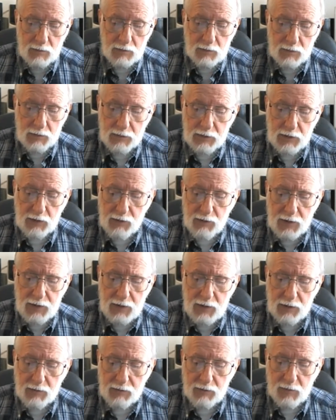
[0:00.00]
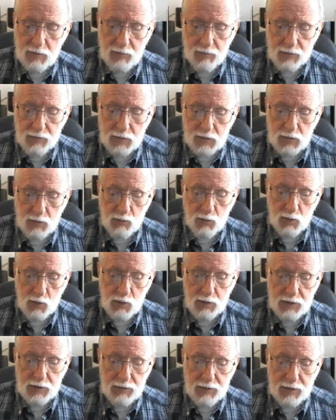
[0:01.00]
There again, the
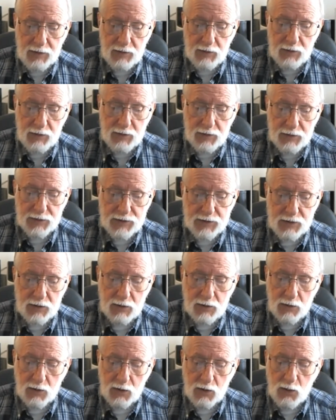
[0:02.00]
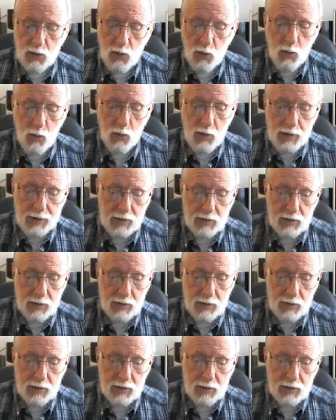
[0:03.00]
word in there is goy.